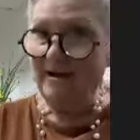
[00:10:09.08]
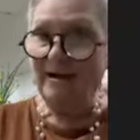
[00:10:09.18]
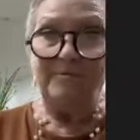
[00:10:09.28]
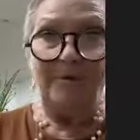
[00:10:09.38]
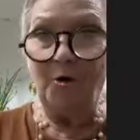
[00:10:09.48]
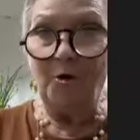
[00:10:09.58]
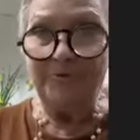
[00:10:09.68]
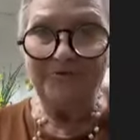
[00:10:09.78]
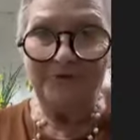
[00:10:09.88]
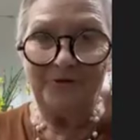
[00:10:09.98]
I'm
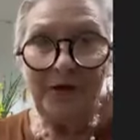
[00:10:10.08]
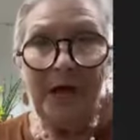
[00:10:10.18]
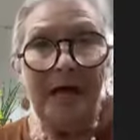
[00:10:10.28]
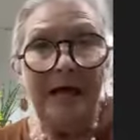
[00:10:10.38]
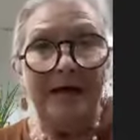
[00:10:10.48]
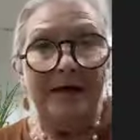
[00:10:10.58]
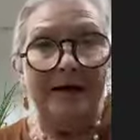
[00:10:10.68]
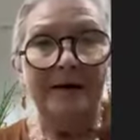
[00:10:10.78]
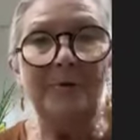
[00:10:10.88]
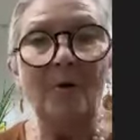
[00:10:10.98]
open to
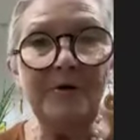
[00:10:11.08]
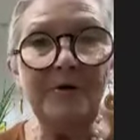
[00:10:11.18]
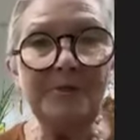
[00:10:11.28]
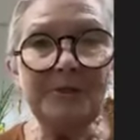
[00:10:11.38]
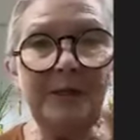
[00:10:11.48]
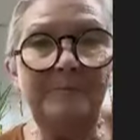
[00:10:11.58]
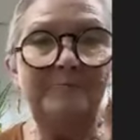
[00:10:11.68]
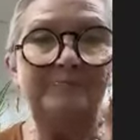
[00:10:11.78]
appointments.